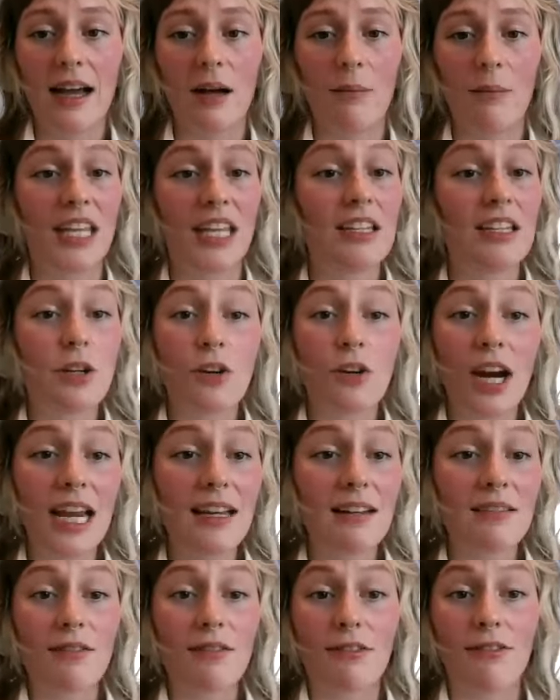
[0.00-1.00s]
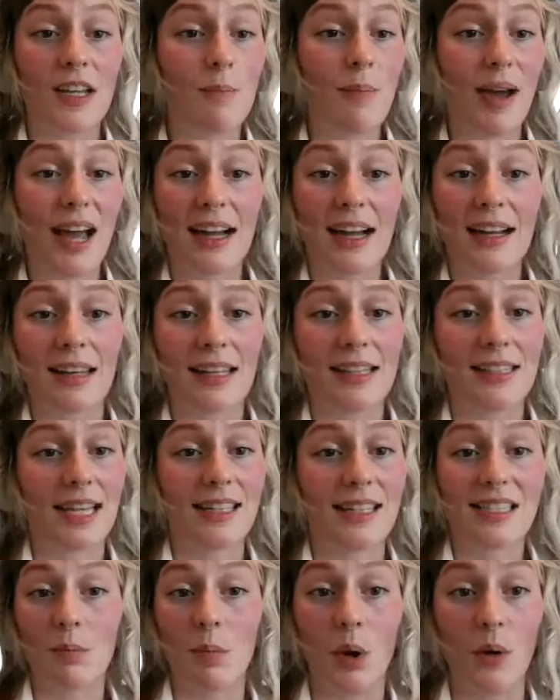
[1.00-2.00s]
Integrate feedback
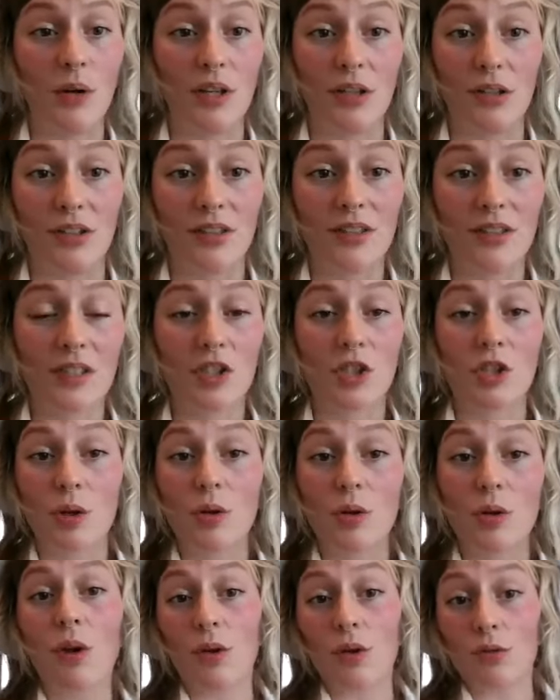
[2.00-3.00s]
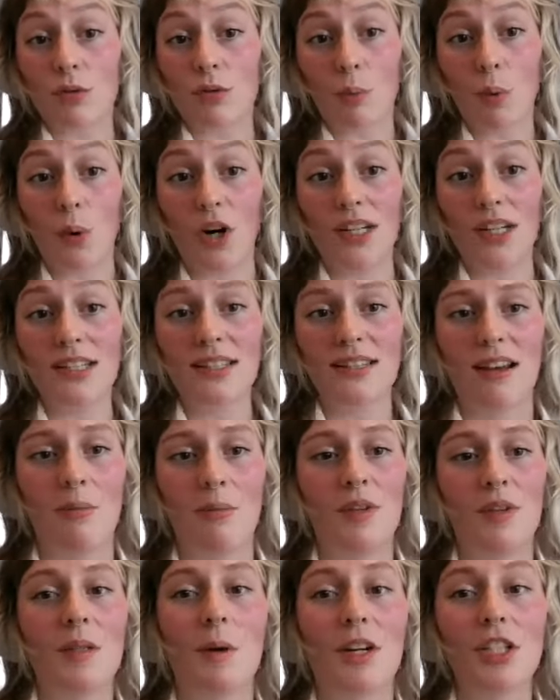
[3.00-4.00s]
and testimonials to those reports,
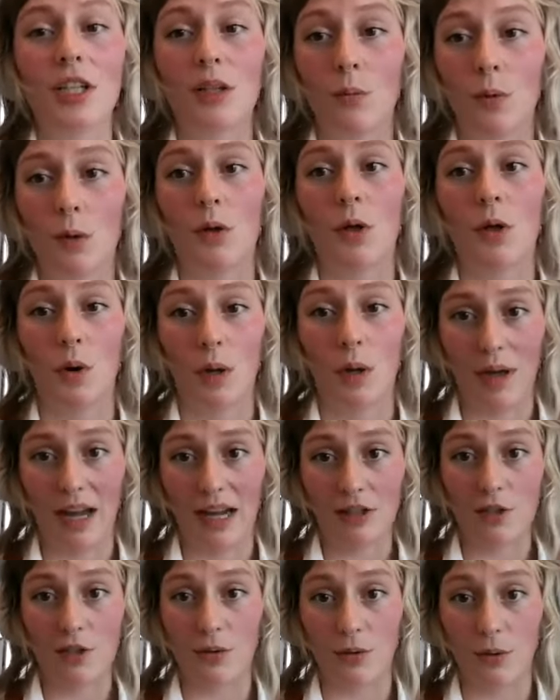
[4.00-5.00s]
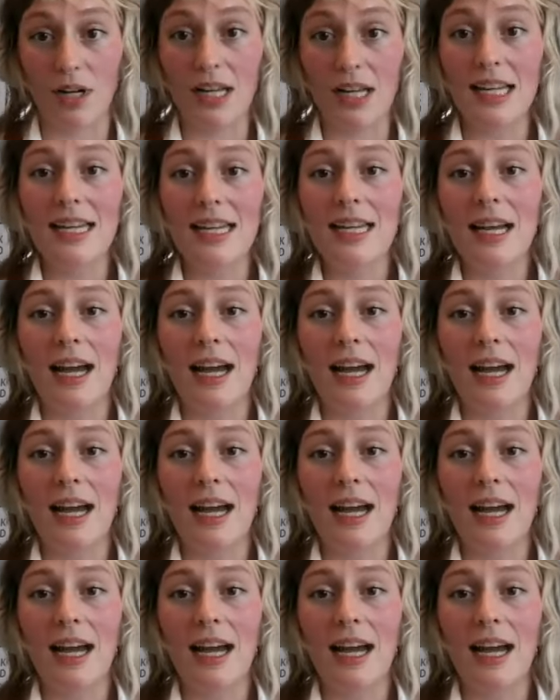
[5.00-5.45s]
especially when we're going back to